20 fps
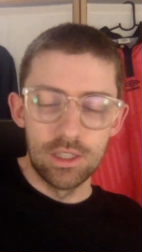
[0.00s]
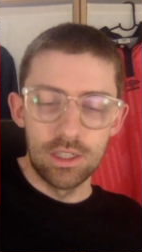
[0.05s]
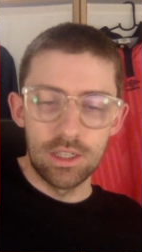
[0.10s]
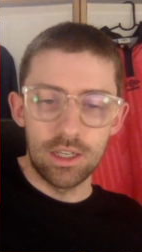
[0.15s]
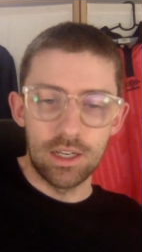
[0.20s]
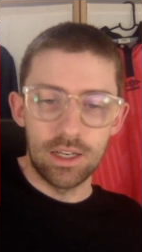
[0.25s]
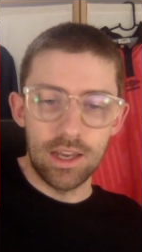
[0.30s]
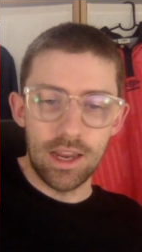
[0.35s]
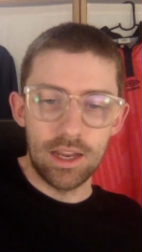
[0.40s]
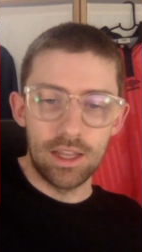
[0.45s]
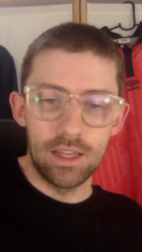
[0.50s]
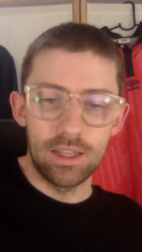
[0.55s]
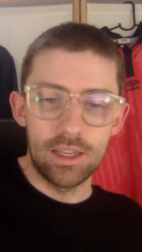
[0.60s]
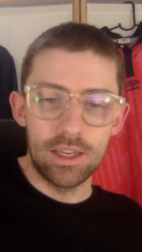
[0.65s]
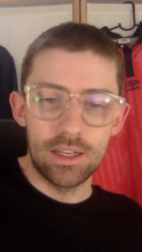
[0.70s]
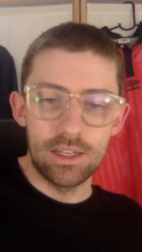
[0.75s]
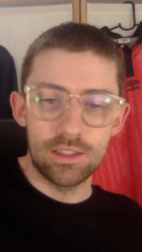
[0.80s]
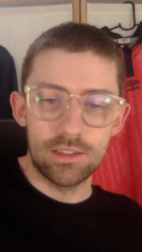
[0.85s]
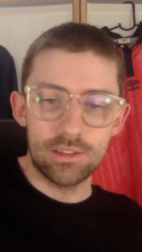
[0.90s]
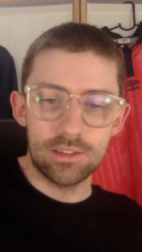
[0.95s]
A-League
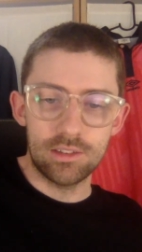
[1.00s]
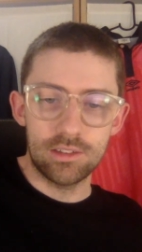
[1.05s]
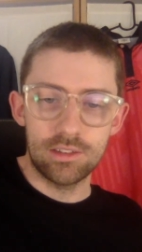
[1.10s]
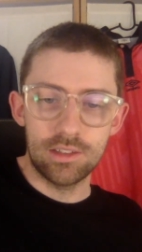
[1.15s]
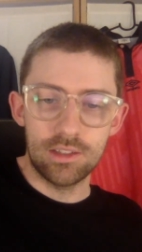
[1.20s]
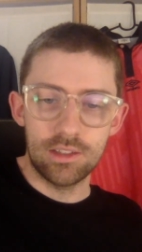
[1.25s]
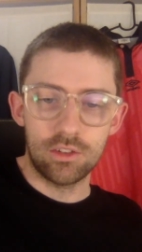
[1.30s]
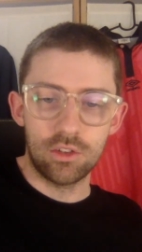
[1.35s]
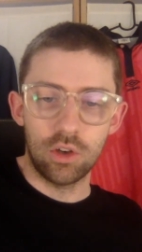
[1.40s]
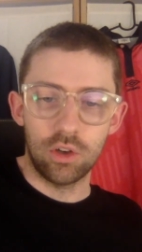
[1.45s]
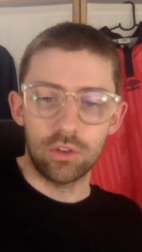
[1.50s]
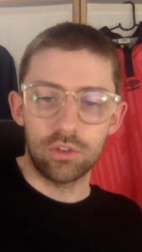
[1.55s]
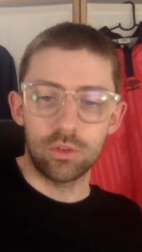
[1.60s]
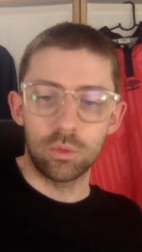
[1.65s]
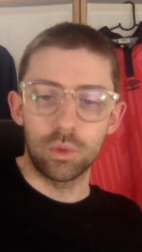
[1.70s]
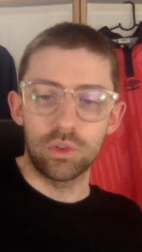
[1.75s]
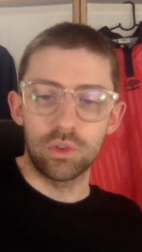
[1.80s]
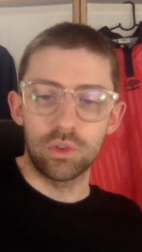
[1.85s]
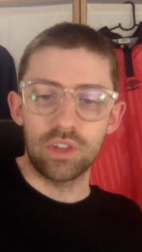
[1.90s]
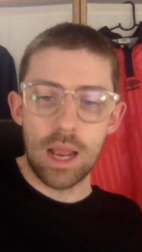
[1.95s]
Edits says Costa
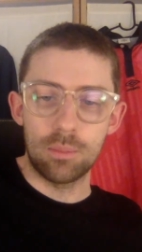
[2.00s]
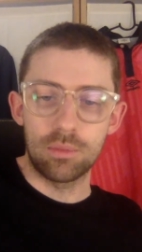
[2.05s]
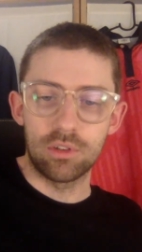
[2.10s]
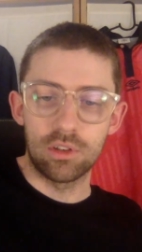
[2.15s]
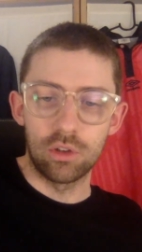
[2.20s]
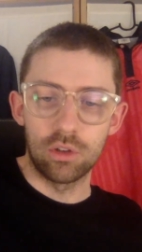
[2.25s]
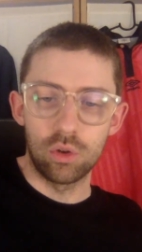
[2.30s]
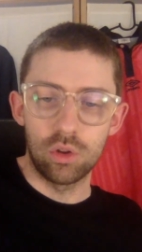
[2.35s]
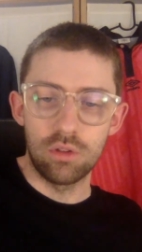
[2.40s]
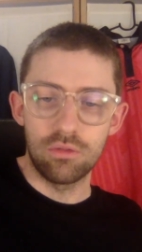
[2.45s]
was absolutely